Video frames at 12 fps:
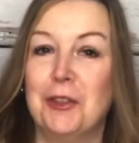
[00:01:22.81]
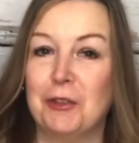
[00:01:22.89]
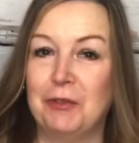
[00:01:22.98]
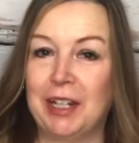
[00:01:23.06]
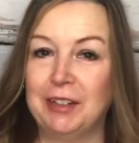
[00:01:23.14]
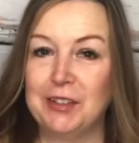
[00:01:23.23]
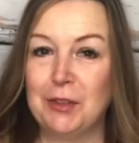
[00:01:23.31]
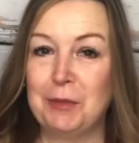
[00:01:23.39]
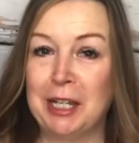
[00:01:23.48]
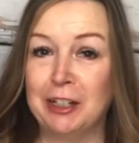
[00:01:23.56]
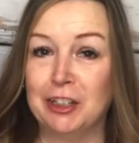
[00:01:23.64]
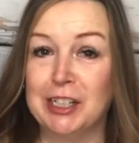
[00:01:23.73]
The fact of the
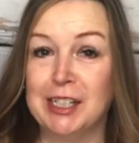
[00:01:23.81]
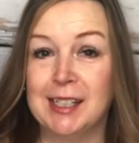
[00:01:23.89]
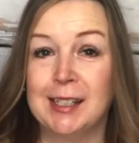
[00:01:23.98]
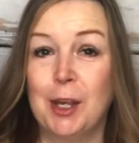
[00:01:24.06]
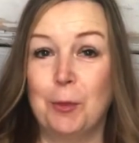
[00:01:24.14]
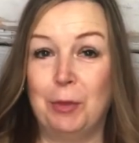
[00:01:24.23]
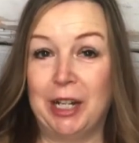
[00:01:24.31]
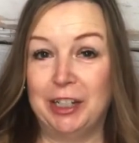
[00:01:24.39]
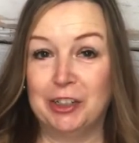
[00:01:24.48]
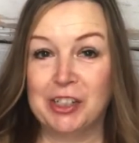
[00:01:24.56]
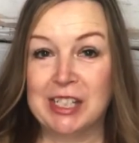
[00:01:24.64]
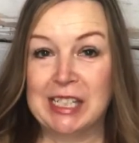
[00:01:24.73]
matter is,
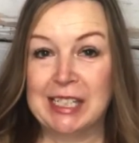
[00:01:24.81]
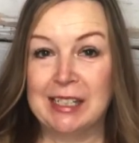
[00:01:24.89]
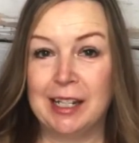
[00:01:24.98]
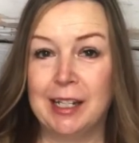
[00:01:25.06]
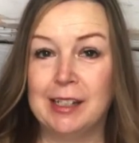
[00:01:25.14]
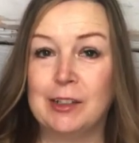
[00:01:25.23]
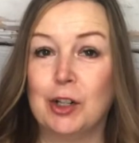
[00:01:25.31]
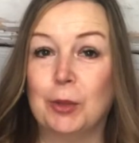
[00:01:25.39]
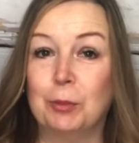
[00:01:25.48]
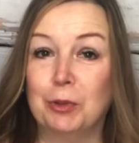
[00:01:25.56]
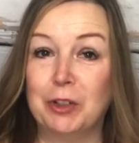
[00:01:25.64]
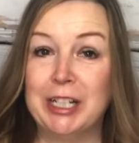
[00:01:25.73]
buyers these days
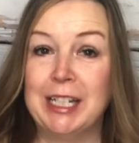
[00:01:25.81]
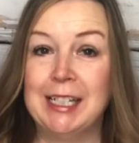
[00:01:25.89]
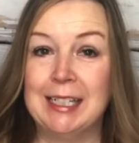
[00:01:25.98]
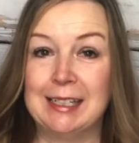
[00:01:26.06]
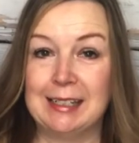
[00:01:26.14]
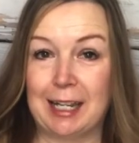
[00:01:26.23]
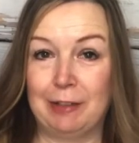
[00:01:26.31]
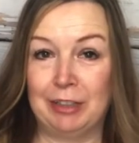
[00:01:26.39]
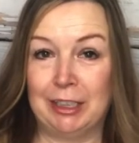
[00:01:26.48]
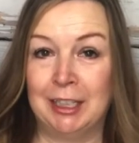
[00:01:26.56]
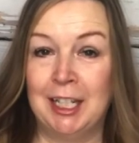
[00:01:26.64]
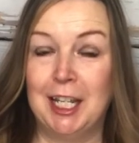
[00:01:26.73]
are pretty savvy.